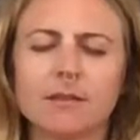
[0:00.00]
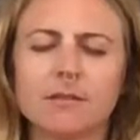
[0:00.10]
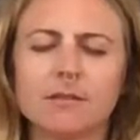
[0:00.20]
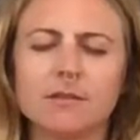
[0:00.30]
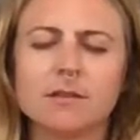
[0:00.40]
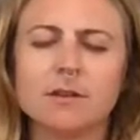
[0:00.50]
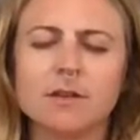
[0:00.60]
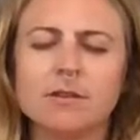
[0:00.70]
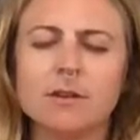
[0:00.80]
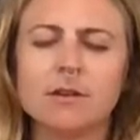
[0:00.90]
so that
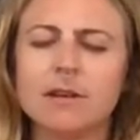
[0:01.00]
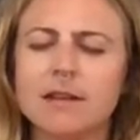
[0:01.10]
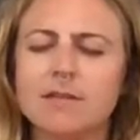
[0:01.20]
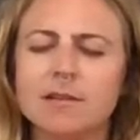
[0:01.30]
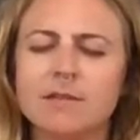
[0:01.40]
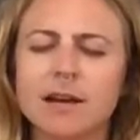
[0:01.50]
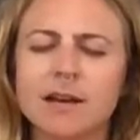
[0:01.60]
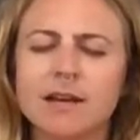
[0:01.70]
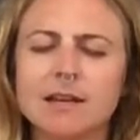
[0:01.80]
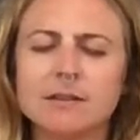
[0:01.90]
you don't even really
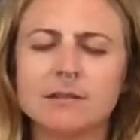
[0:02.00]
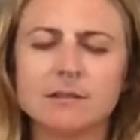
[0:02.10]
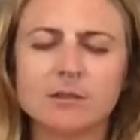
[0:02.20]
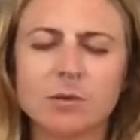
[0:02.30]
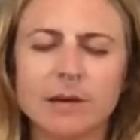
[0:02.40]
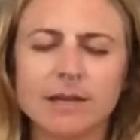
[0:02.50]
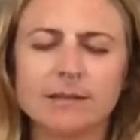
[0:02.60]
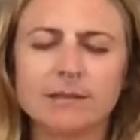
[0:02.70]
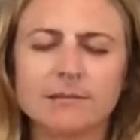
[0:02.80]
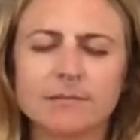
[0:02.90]
need to squint.